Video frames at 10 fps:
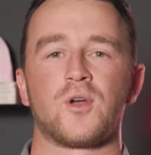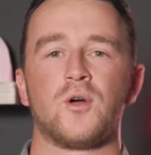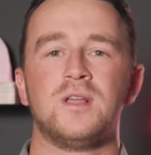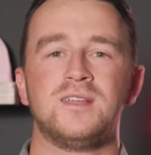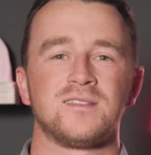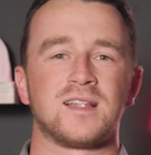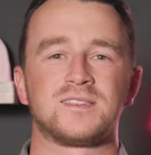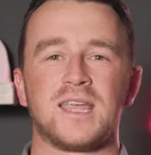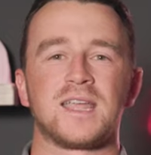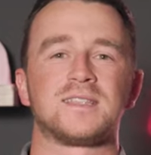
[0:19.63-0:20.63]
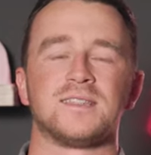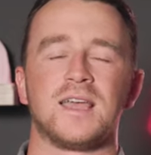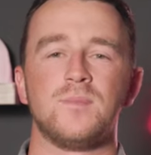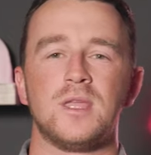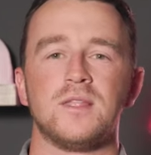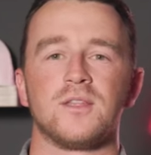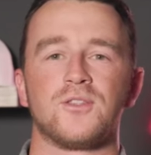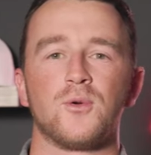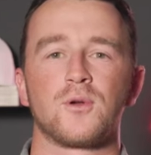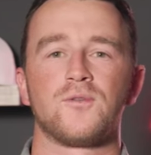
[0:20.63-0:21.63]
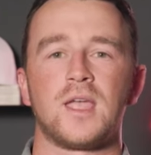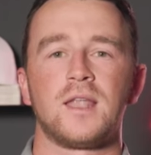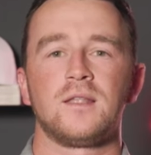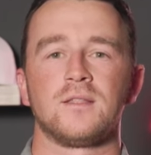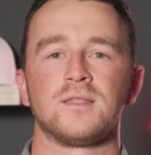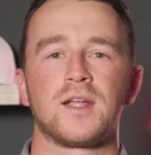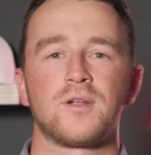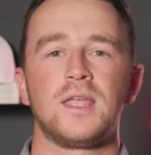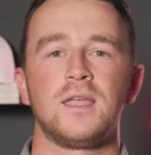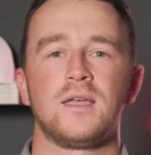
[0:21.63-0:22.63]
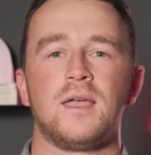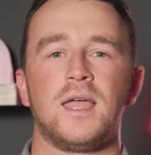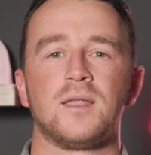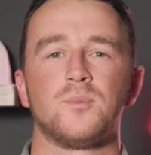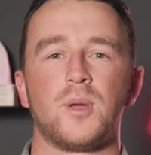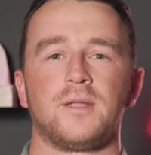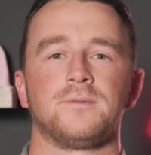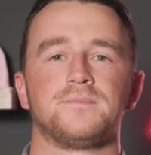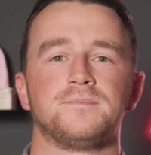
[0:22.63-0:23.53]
So let's take it to them in the tour van, Larry and Ben.